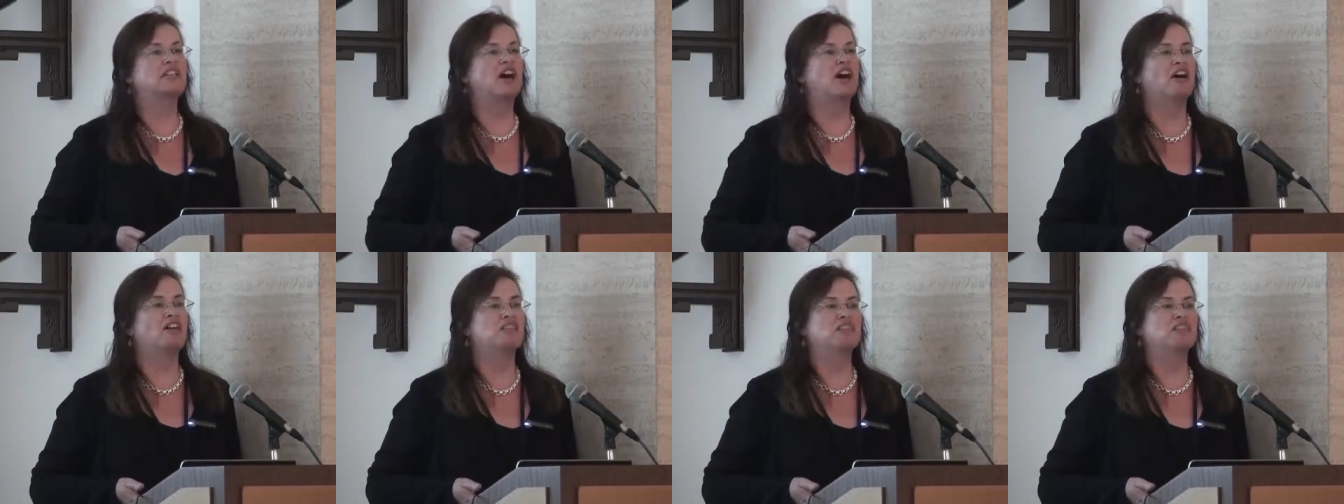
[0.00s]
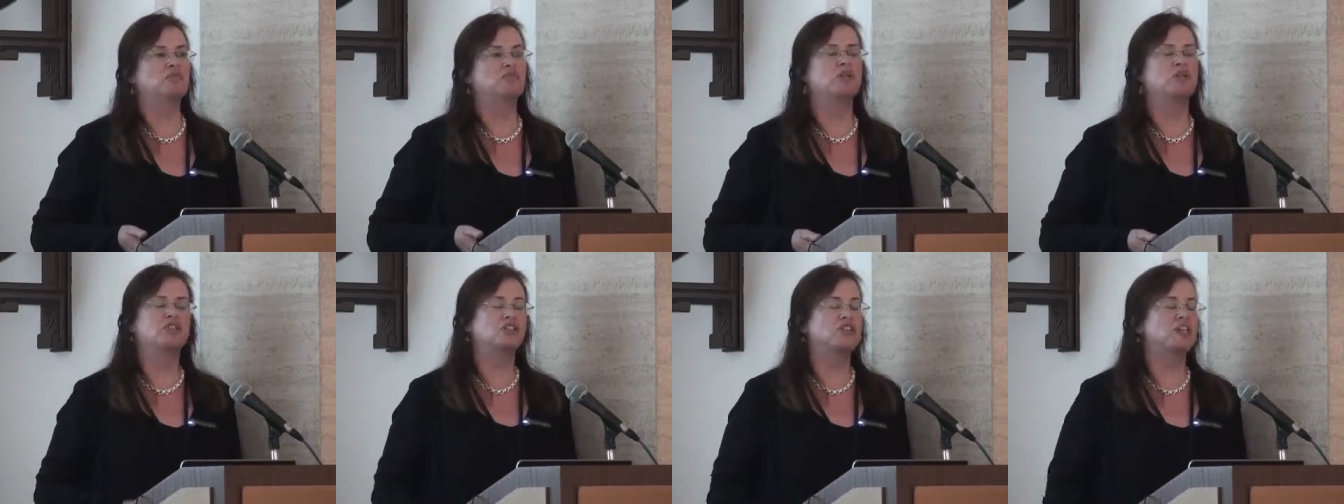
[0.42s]
asking
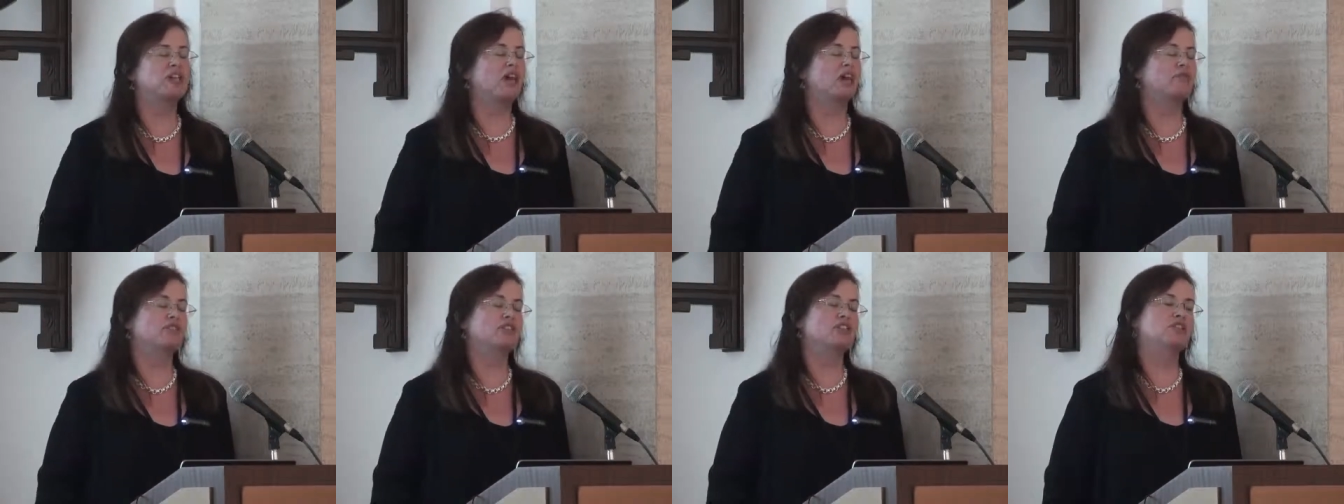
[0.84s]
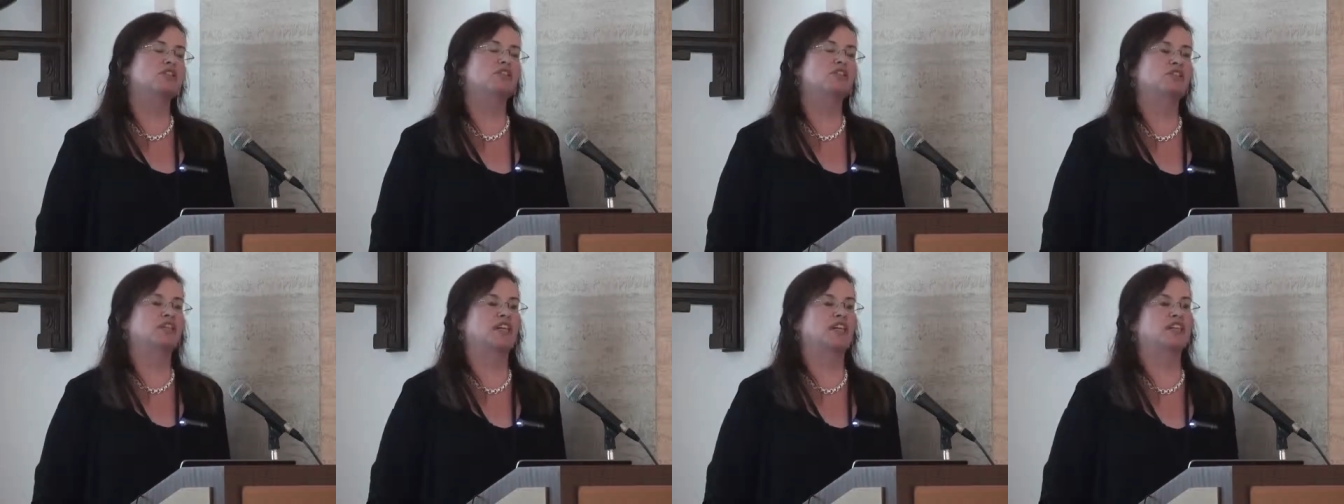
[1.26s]
what do they have to do
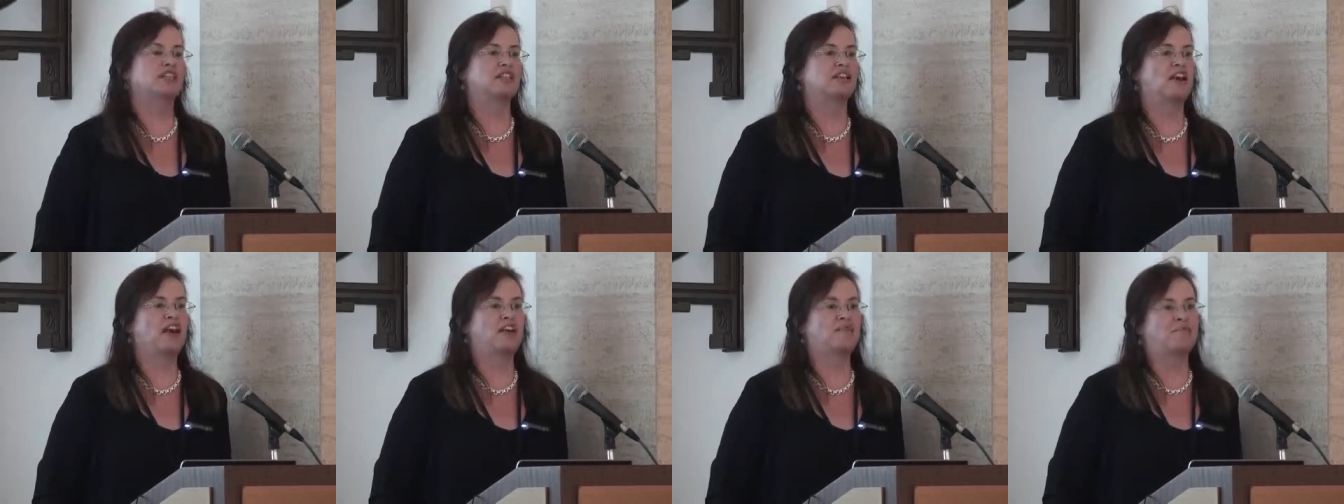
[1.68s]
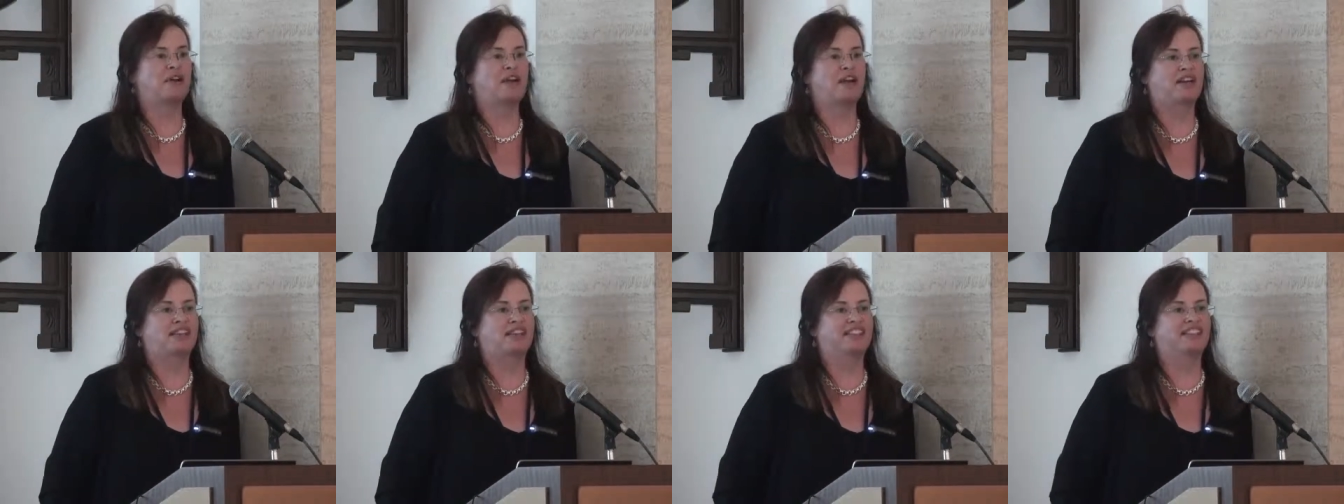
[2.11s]
to get an
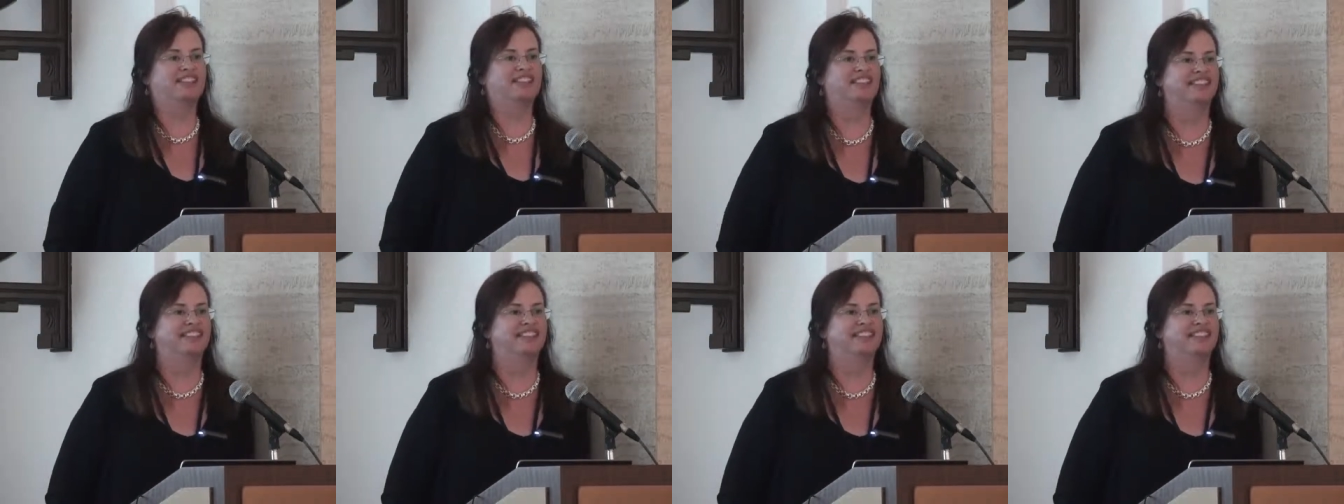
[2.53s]
iPad.